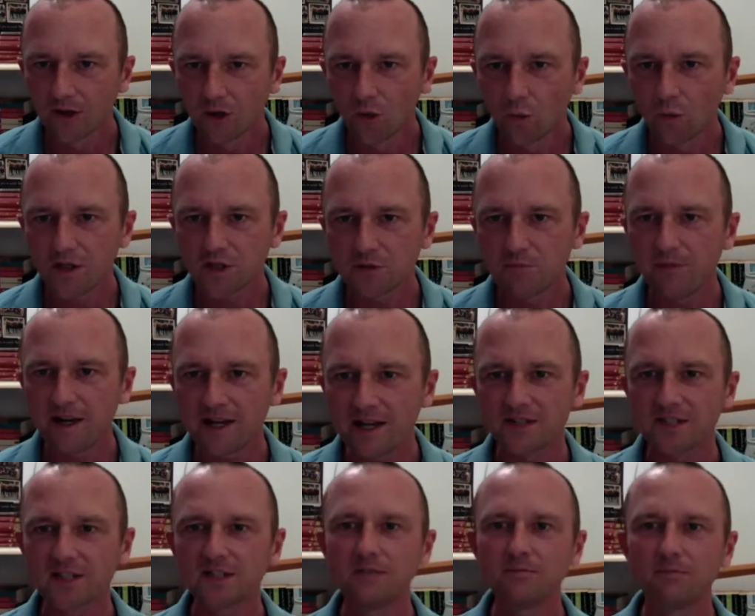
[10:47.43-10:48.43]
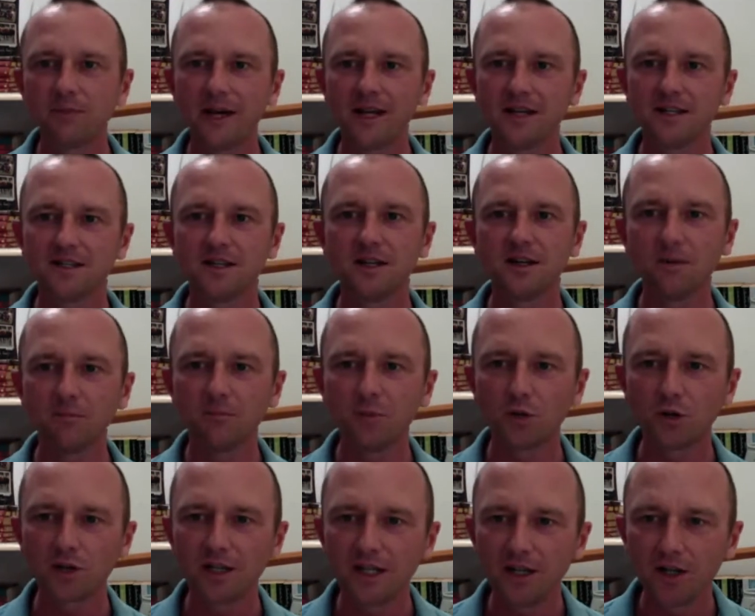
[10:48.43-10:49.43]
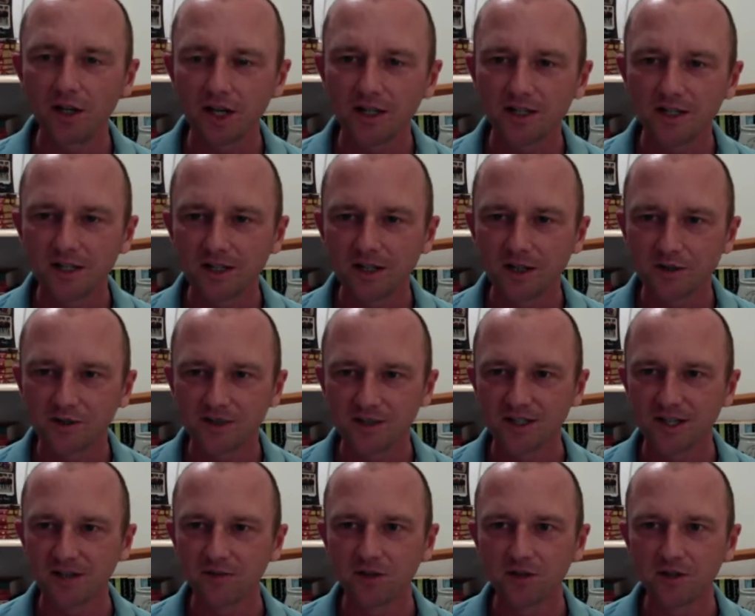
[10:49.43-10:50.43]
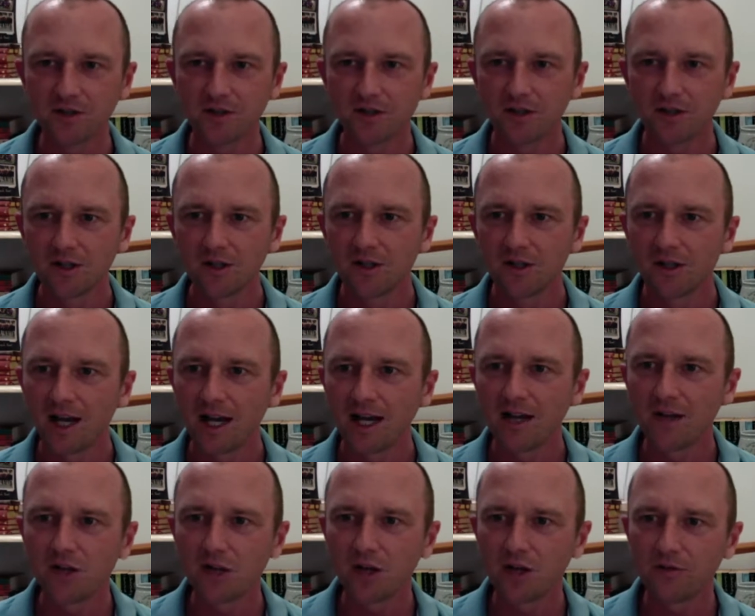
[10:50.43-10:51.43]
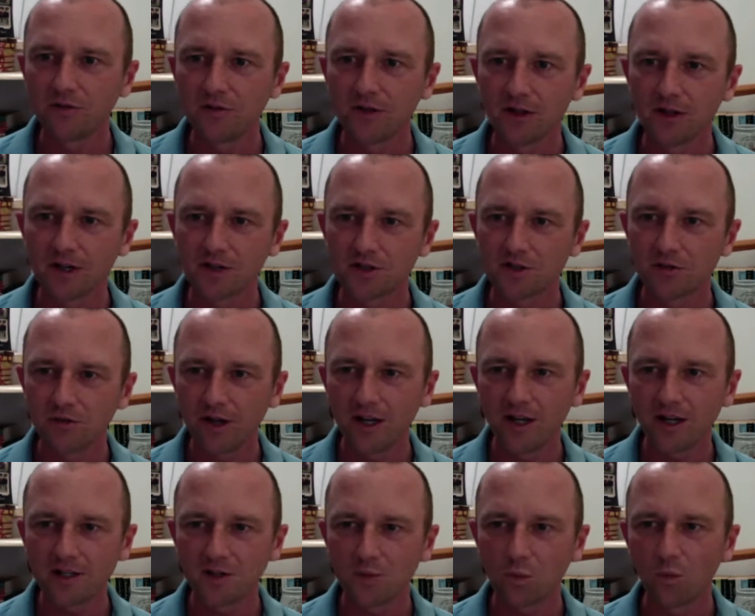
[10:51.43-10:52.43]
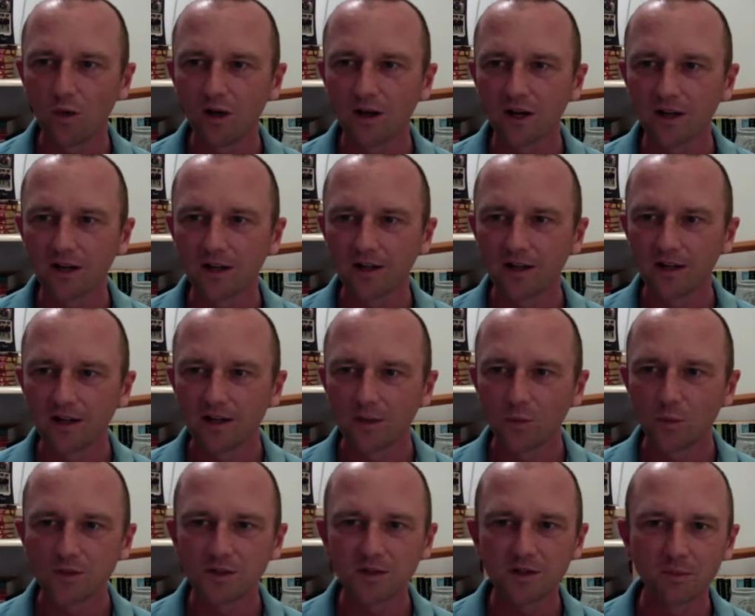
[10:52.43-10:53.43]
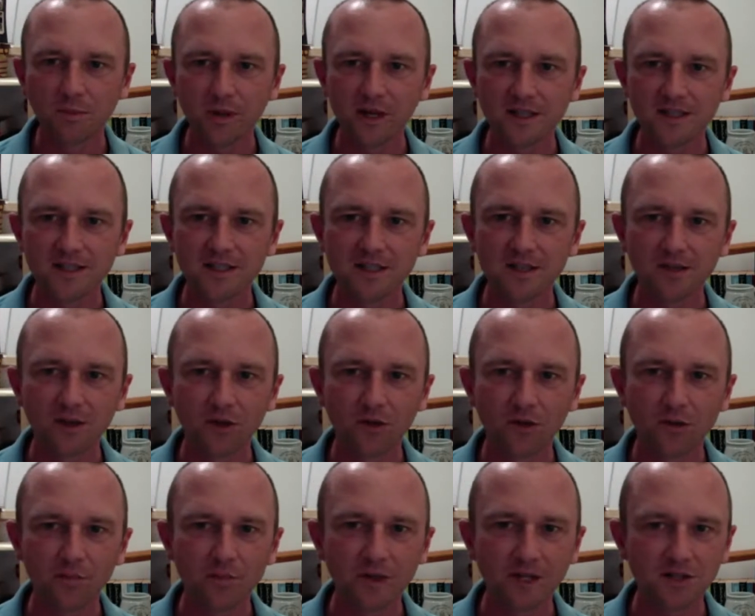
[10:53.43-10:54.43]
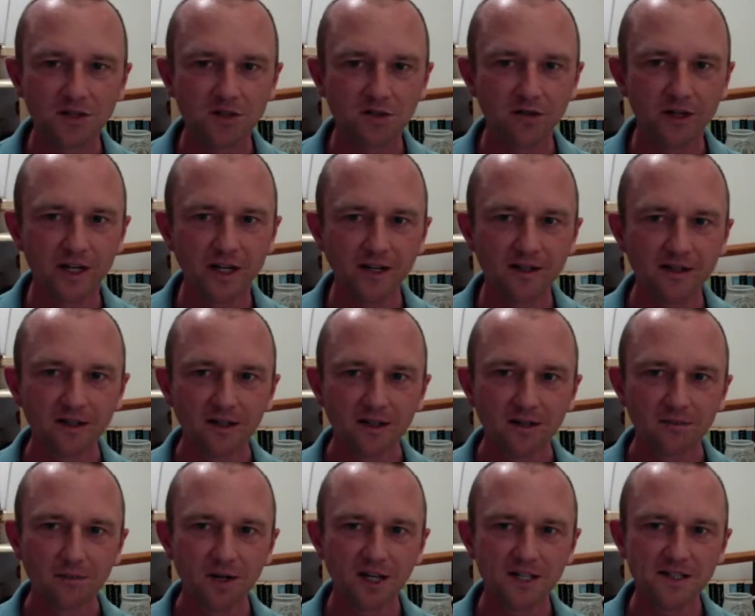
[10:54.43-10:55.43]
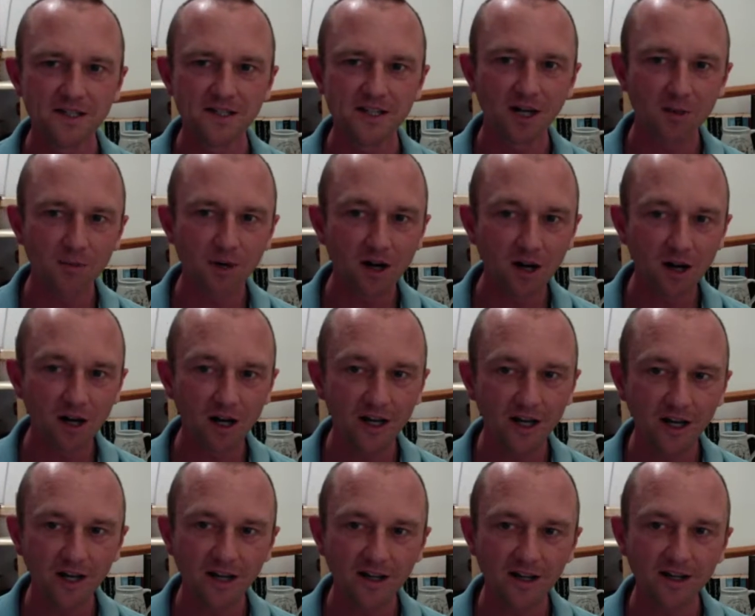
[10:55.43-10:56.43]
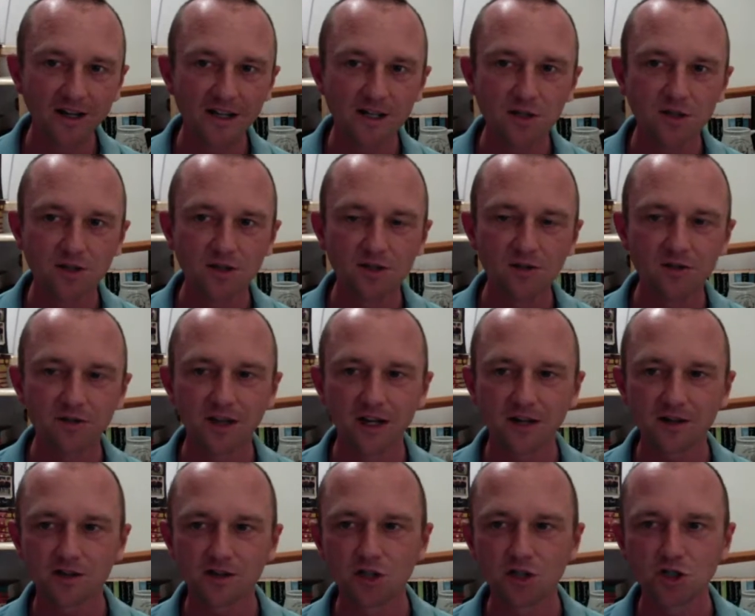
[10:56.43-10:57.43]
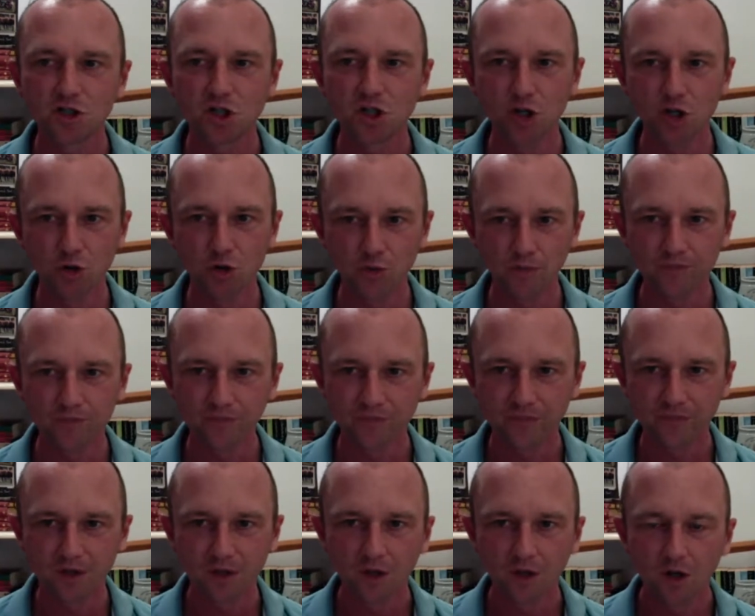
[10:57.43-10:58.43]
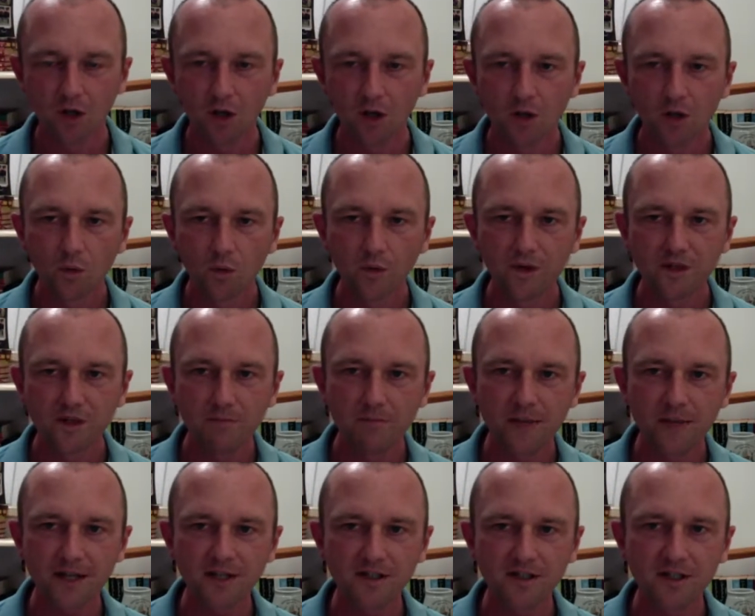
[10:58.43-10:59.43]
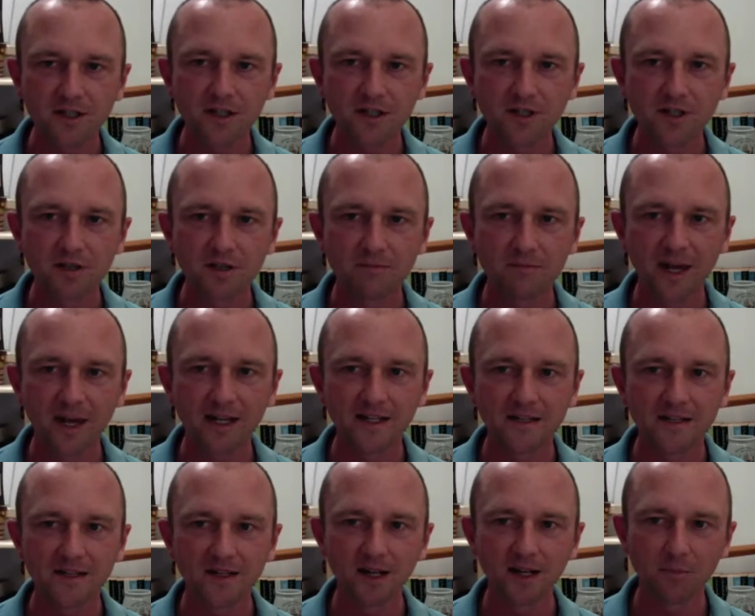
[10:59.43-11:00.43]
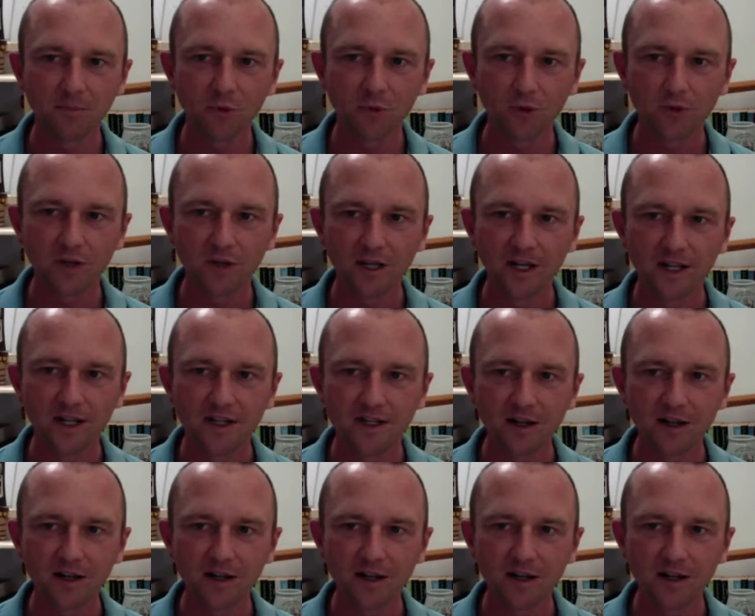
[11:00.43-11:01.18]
Which Mexican painter, born in 1907 and known for her surrealist work, was depicted on the big screen by Salma Hayek in 2002? Which Mexican painter, born in